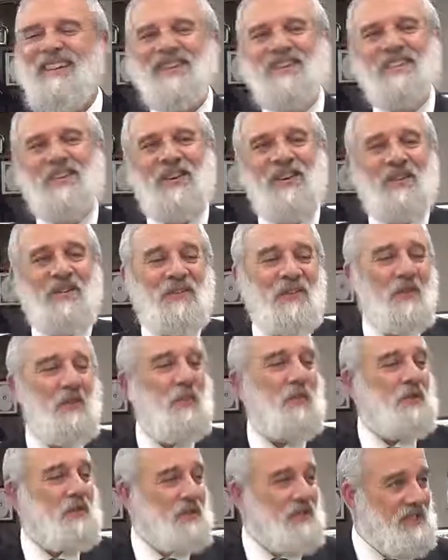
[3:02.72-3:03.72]
So if he
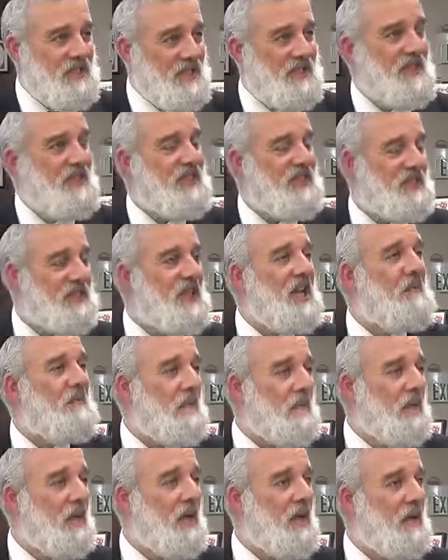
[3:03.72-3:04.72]
were to see
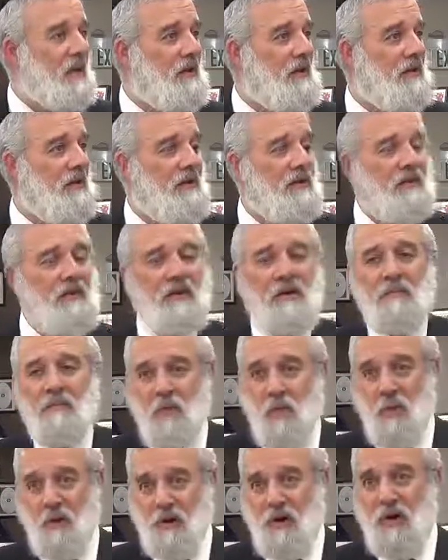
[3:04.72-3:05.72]
something
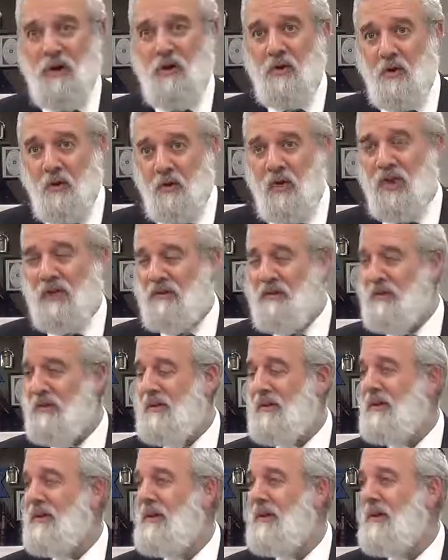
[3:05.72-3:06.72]
more concrete,
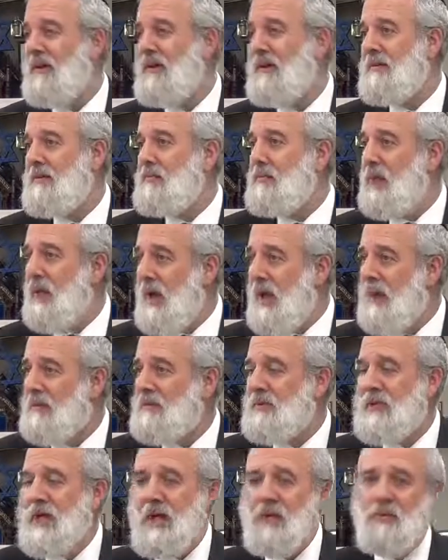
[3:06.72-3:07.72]

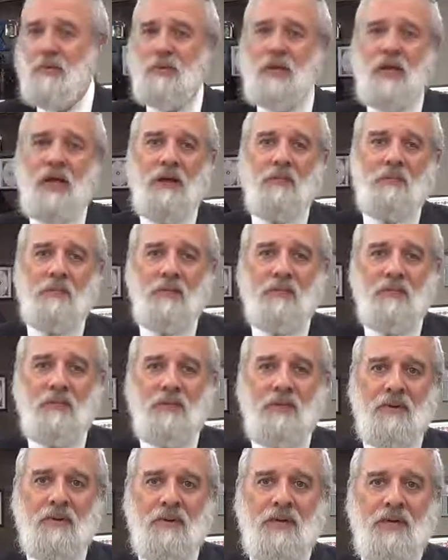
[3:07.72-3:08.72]
perhaps that would help him.
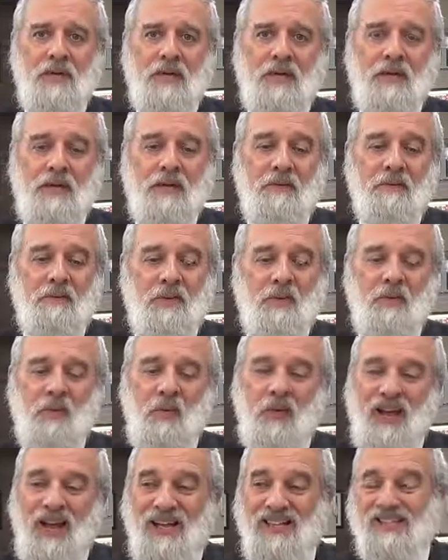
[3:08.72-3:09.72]
But
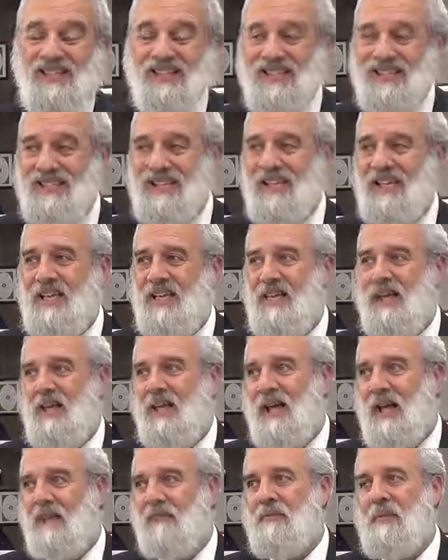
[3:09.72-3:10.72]
without seeing, a
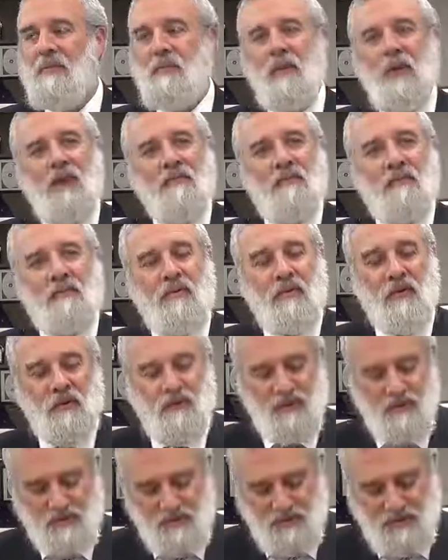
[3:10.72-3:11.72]
lot of people have a very
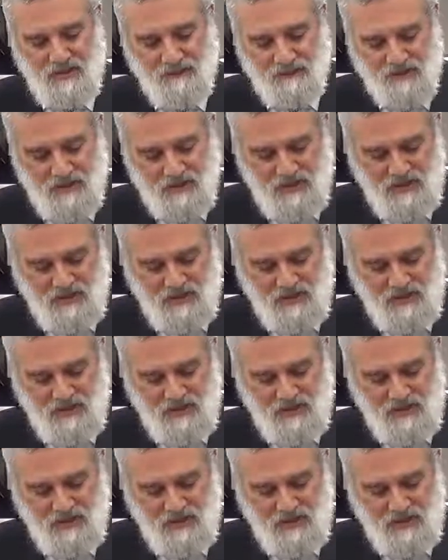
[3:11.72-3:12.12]
hard time.